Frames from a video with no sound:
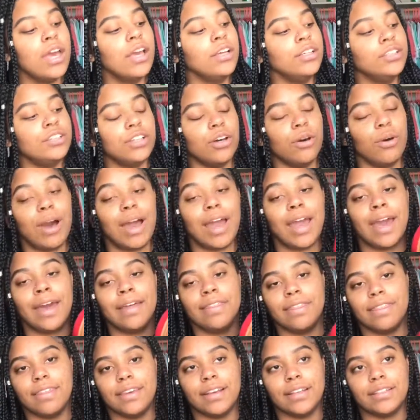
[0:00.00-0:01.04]
So I
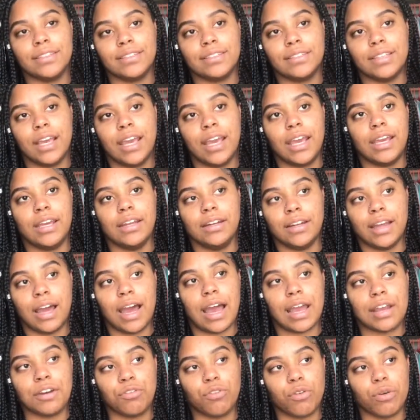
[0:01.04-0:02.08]
had this, and
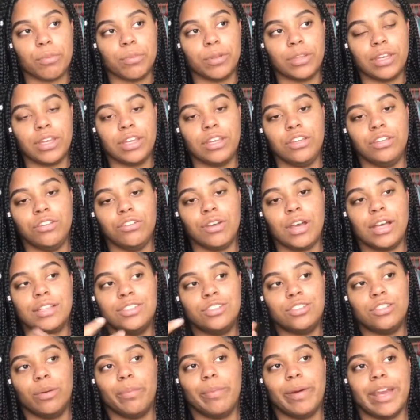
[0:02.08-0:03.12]
I normally, you
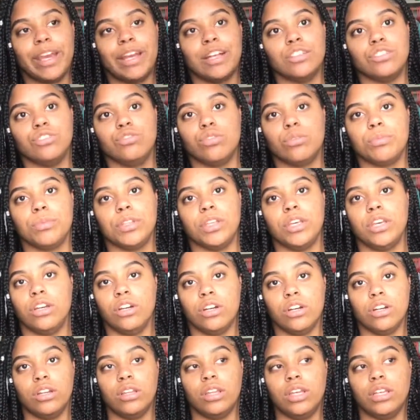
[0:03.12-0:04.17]
guys know my hair is normally
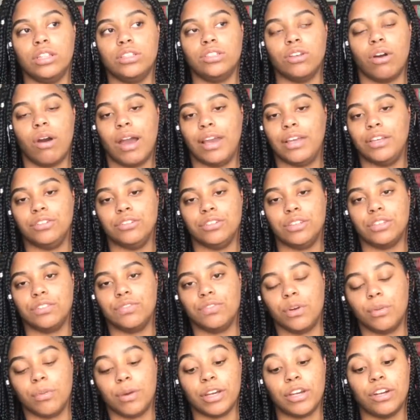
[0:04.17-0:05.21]
curly, so I use this
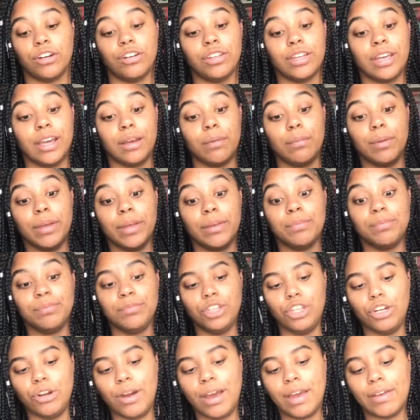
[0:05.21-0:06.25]
for my curly hair, but
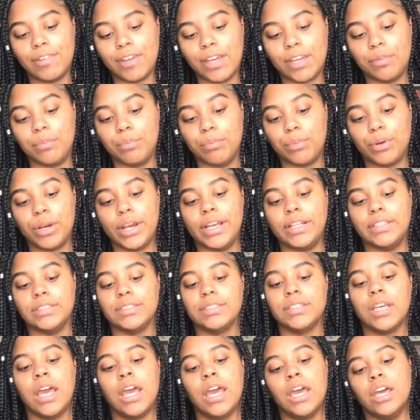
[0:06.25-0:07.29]
I have that in
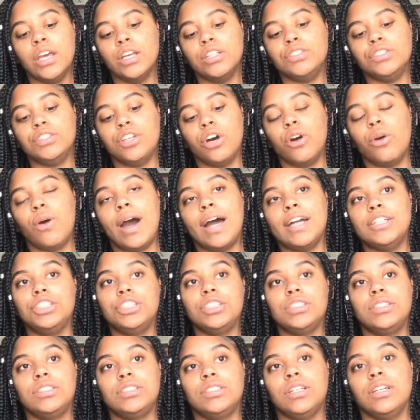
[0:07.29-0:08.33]
braids. So I
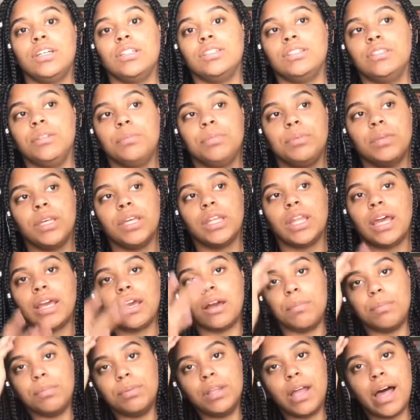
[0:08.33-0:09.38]
just simply like
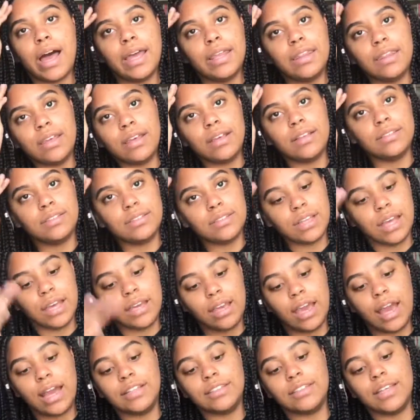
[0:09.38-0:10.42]
apply this,
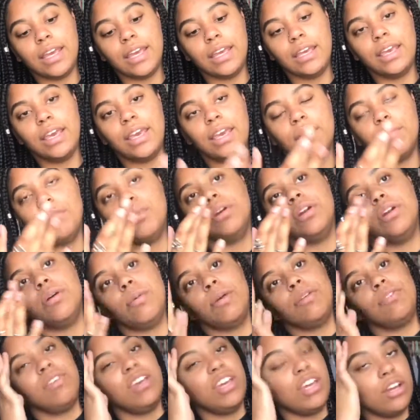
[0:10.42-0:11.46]
like I take it, put it on
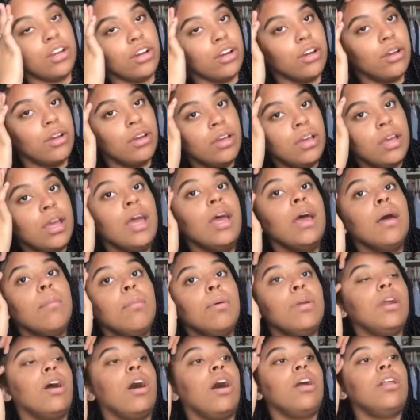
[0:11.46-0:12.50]
my finger,
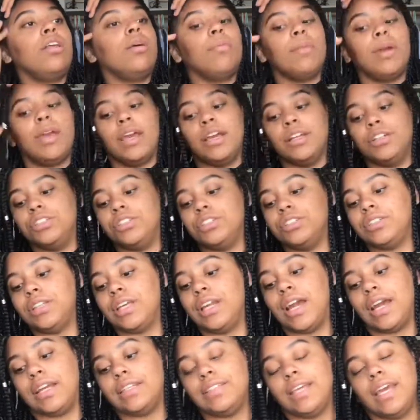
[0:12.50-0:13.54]
put it all on my edges,
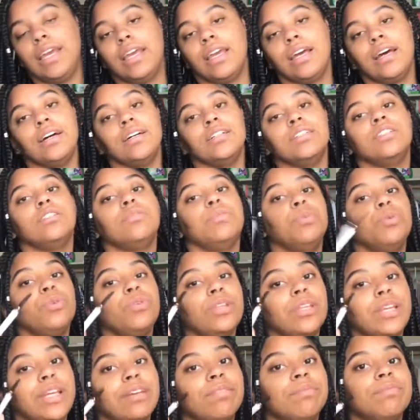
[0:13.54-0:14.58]
and I take a
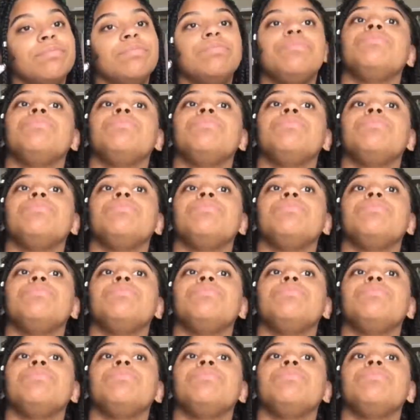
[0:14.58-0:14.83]
spoolie,